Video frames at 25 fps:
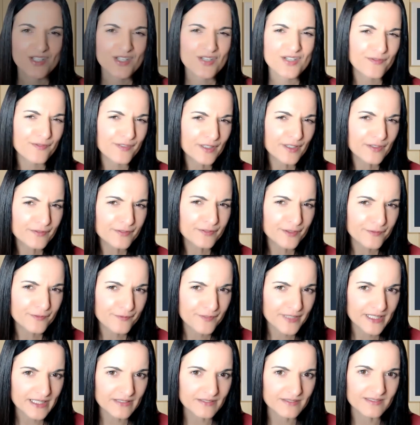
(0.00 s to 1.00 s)
to feel
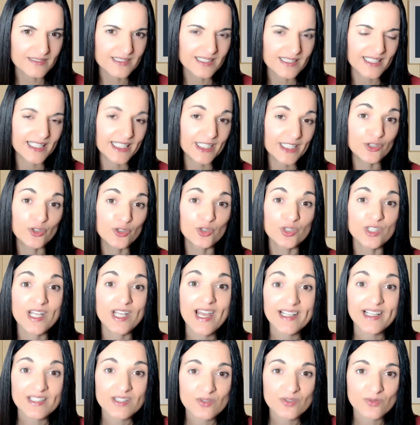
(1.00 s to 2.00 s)
fulfilled in your
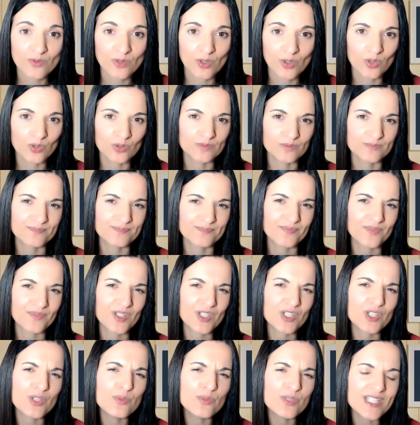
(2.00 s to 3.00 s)
next role,
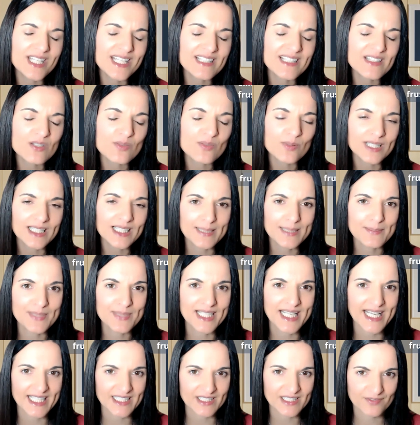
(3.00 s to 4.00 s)
you need to
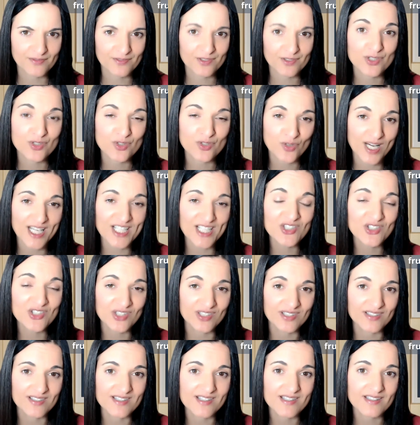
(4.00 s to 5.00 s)
eliminate the
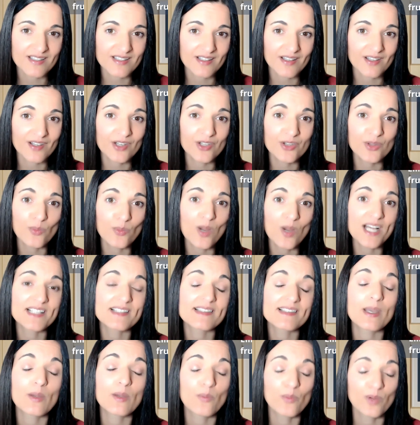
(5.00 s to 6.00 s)
frustrations, otherwise,
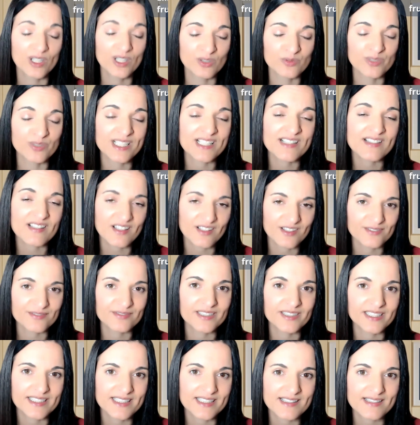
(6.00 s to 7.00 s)
they will
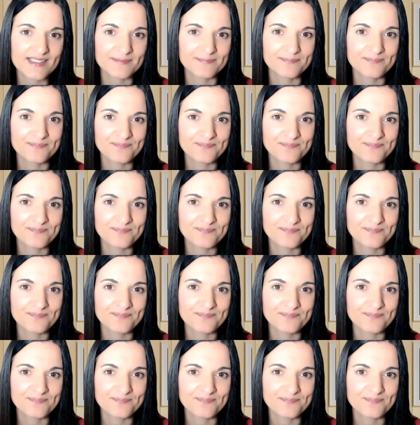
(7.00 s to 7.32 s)
resurface.